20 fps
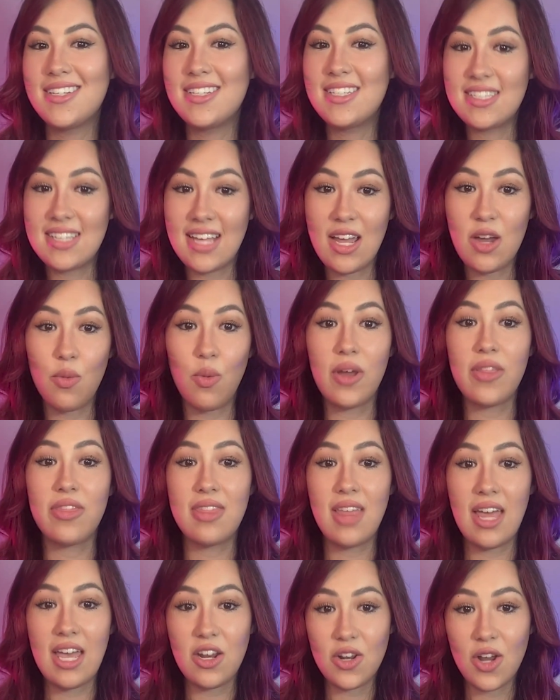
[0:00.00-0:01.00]
say what
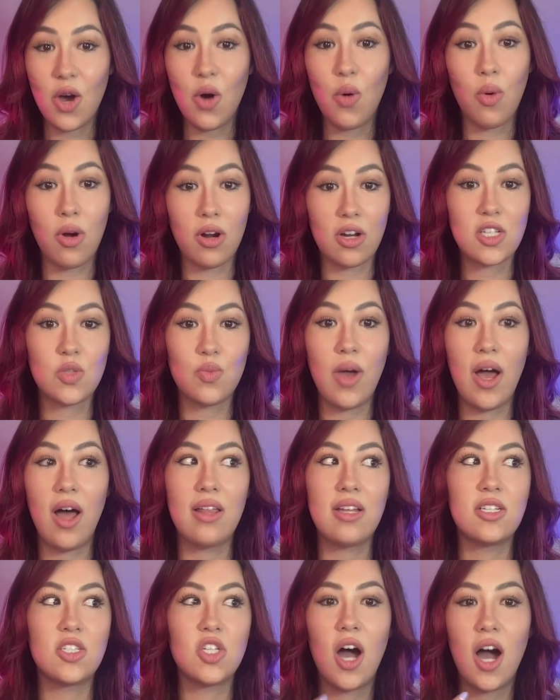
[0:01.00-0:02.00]
they know works well
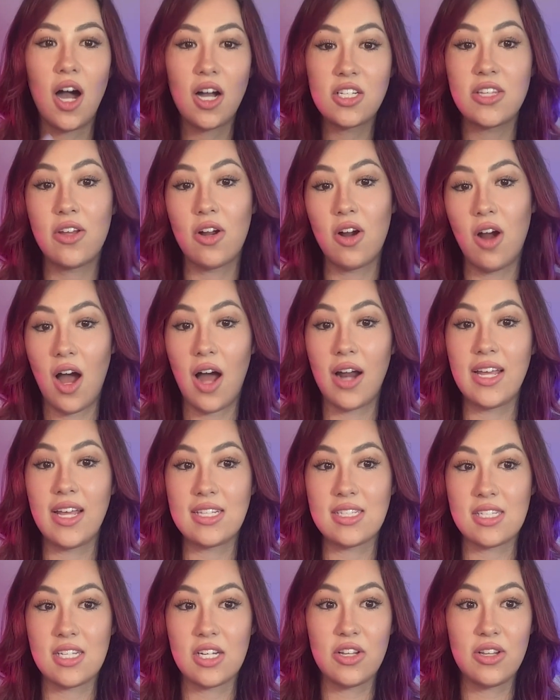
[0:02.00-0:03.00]
and talk to their
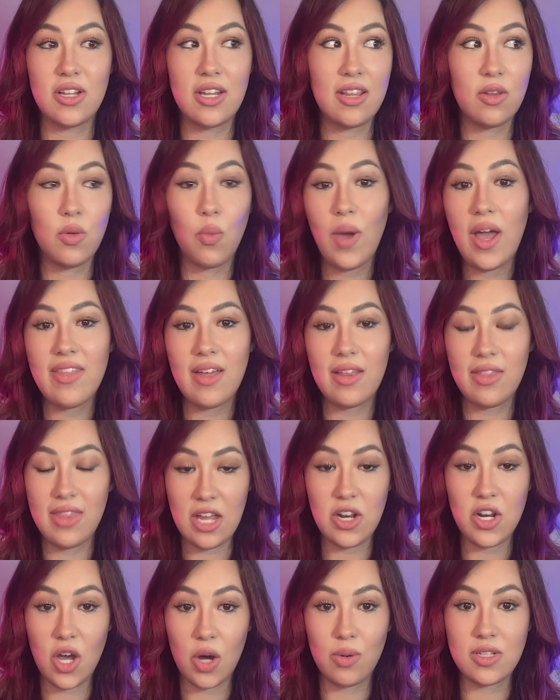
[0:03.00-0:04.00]
audience in the way that
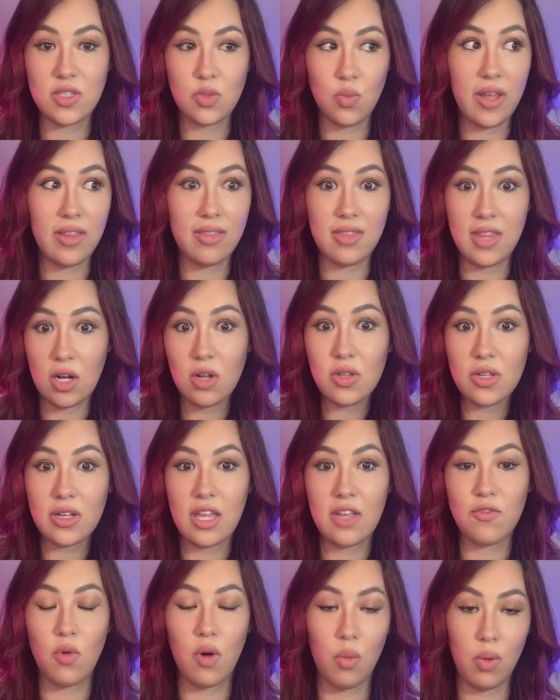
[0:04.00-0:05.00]
they know is what they're
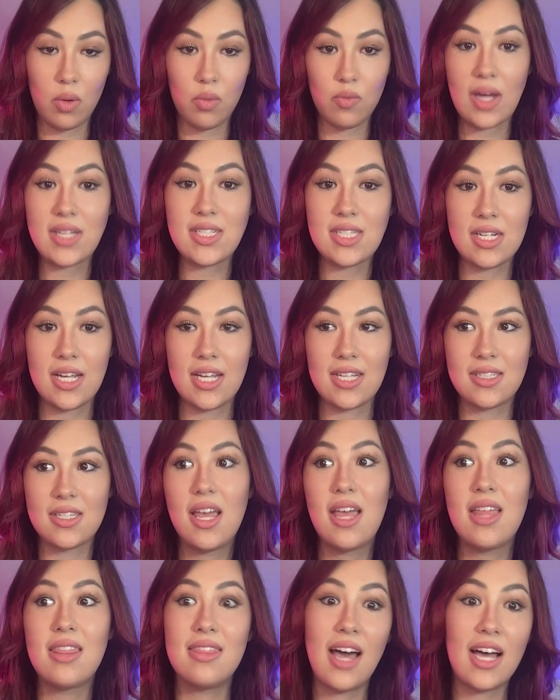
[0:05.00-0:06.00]
looking for, what resonates,
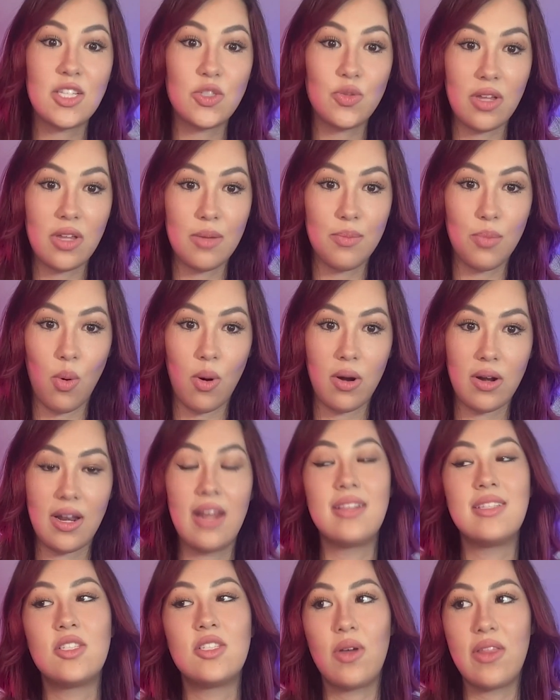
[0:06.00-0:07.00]
that's really important.
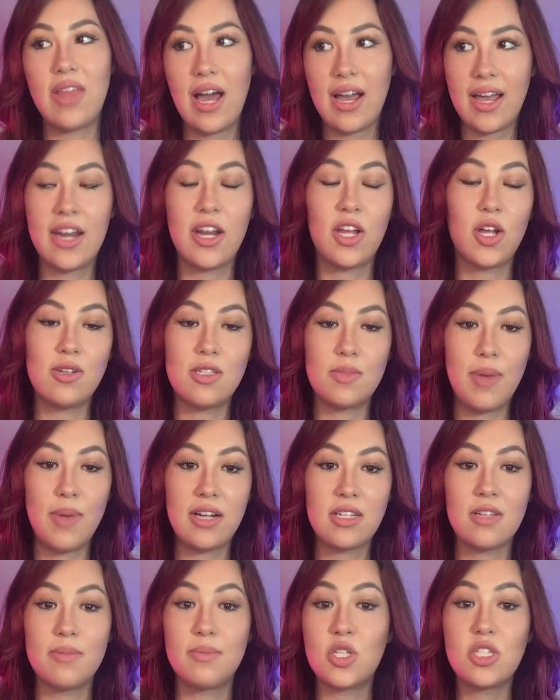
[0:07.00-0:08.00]
so that kind of goes
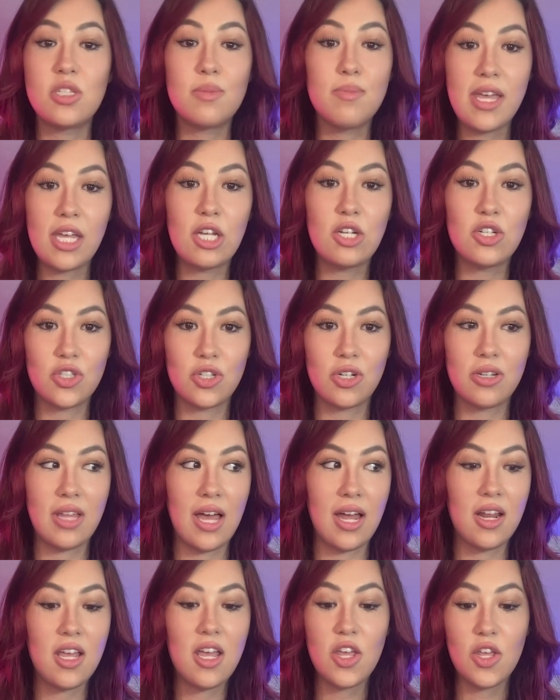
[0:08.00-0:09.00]
back to just making sure
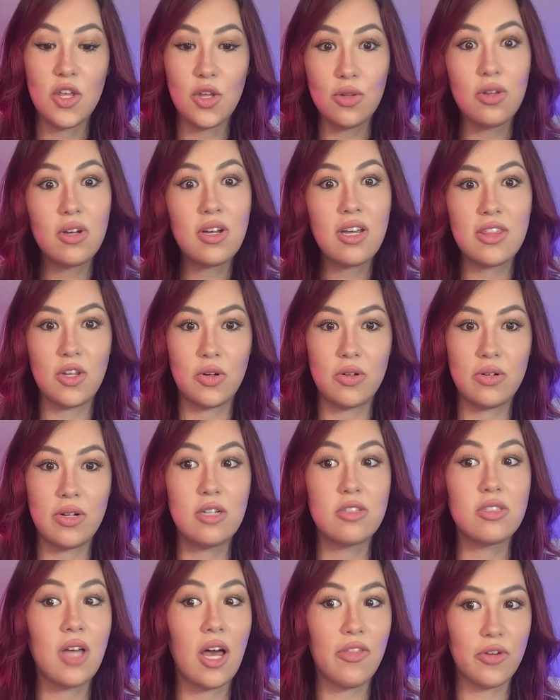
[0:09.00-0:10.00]
that you look at the
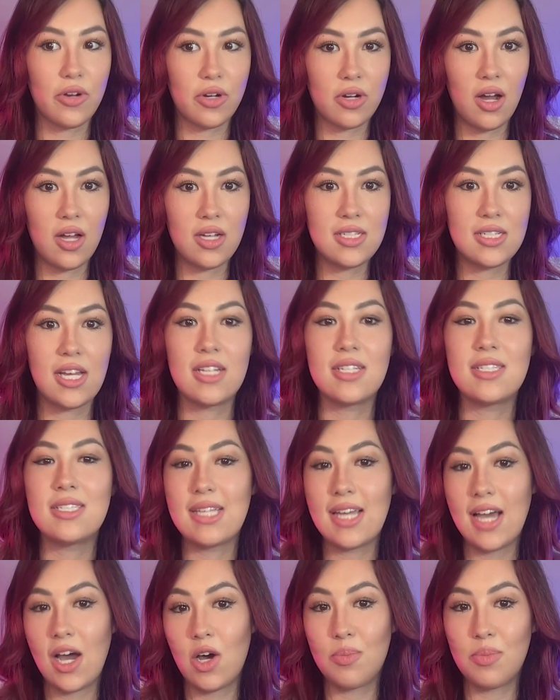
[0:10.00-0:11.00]
creator's other content,
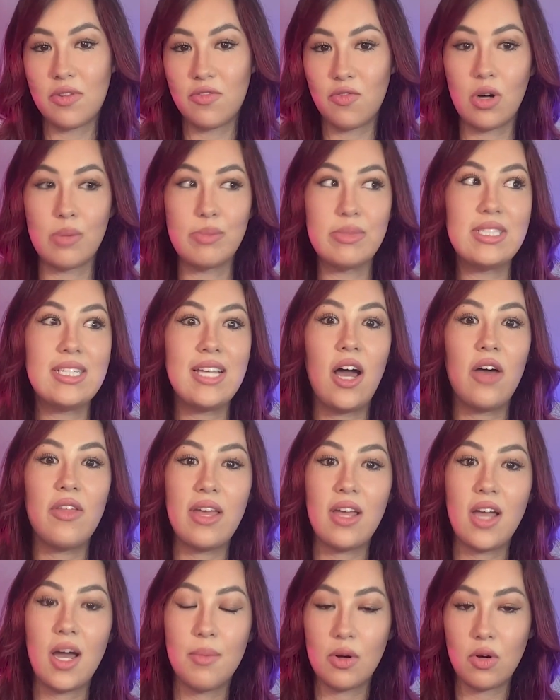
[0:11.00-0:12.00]
see how it performs, see how
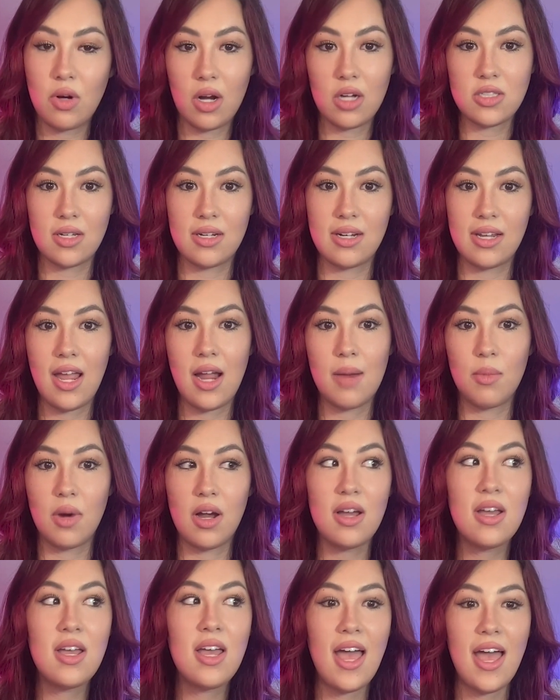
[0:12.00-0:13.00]
they come across on
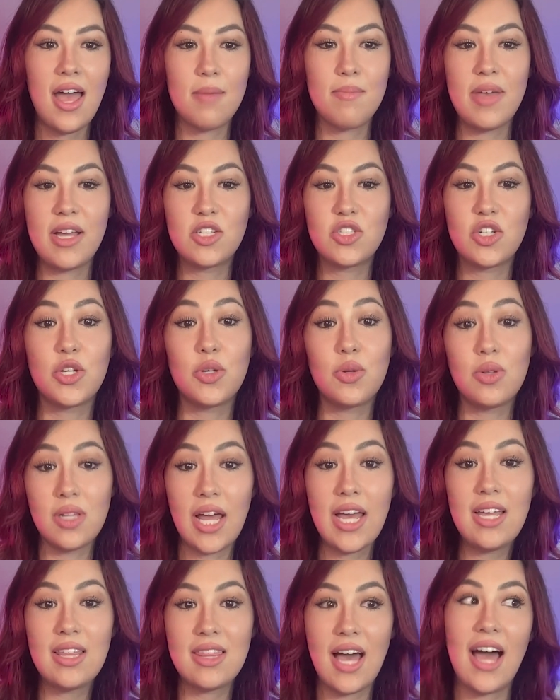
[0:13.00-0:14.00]
camera. and make sure you
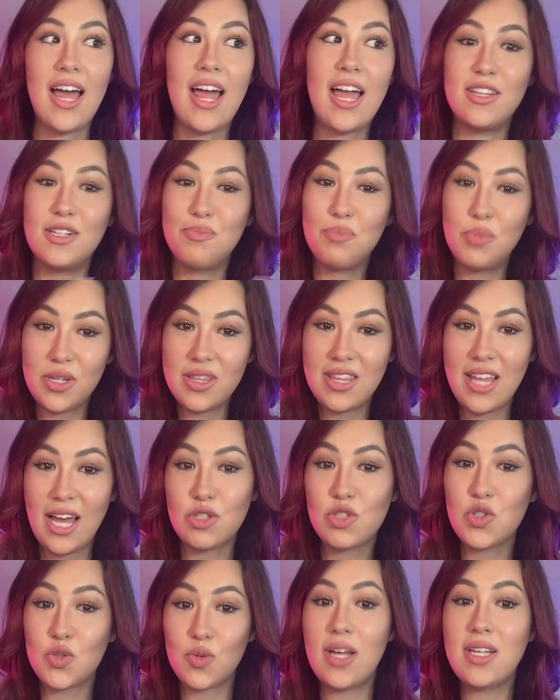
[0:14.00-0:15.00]
like that and put
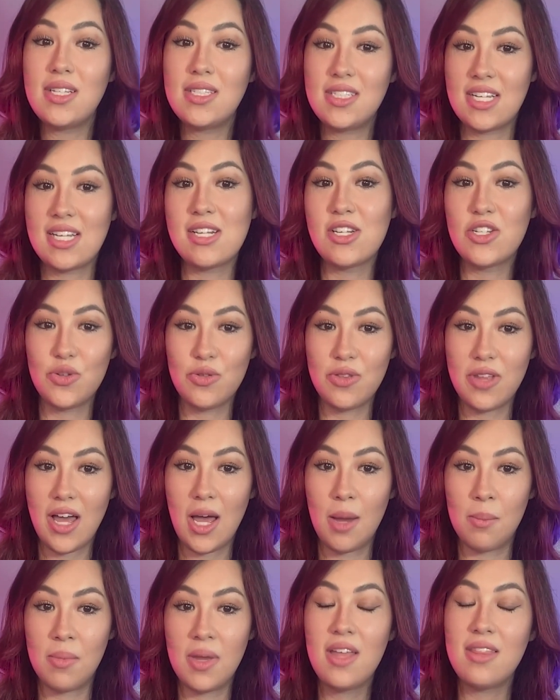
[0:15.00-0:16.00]
that trust into
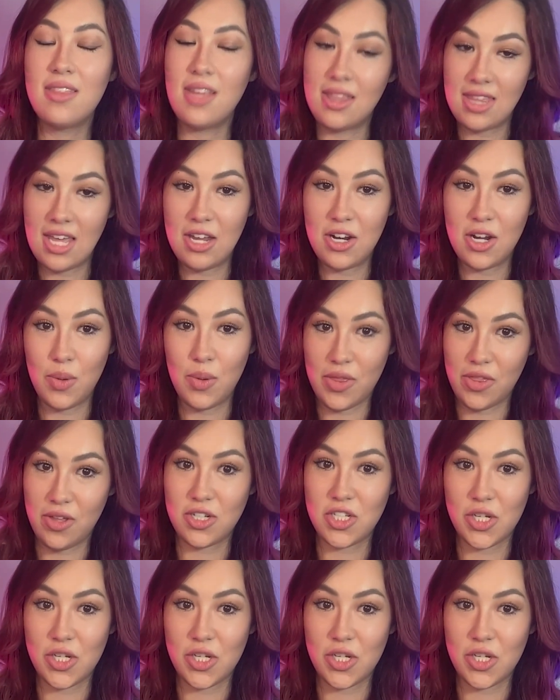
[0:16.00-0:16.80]
them that they know what they're